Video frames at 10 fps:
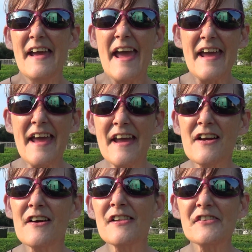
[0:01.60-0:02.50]
Hey, hey,
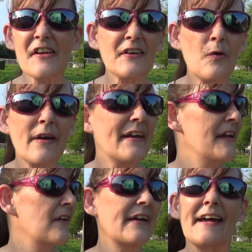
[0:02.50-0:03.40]
Carla Zen Queen
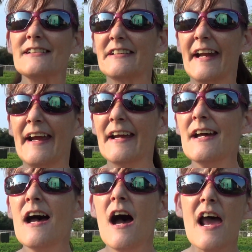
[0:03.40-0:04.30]
here again today,
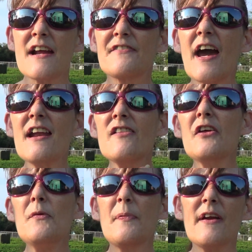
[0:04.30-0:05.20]
and I've got a
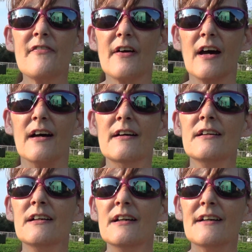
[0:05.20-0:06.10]
little bit of a,
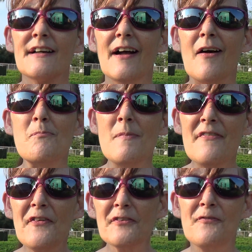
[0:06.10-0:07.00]
a
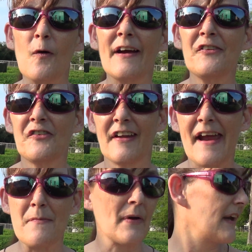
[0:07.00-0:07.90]
muffled voice
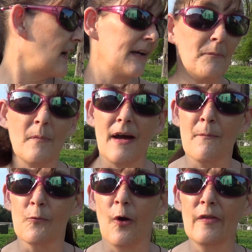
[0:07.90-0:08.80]
today, but I'm
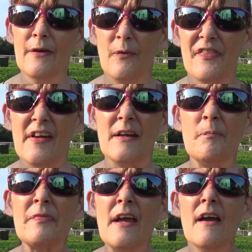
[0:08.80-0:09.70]
I'm rolling with it.
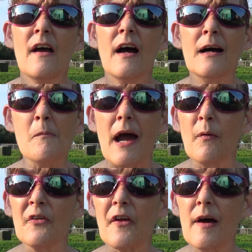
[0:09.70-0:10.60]
Um, I
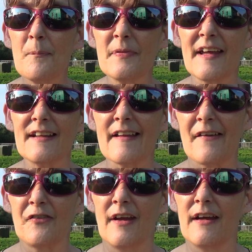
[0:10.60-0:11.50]
was up late
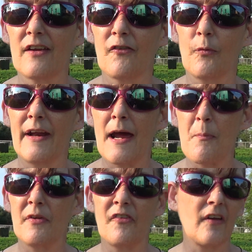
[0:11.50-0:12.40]
last night because what
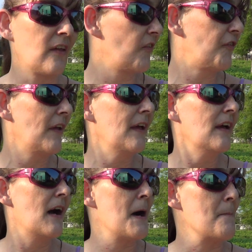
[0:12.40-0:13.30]
happens is
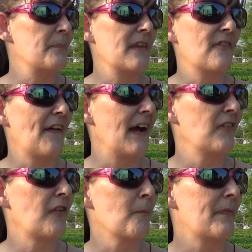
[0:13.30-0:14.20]
um, you
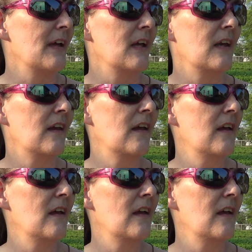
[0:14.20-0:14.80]
find something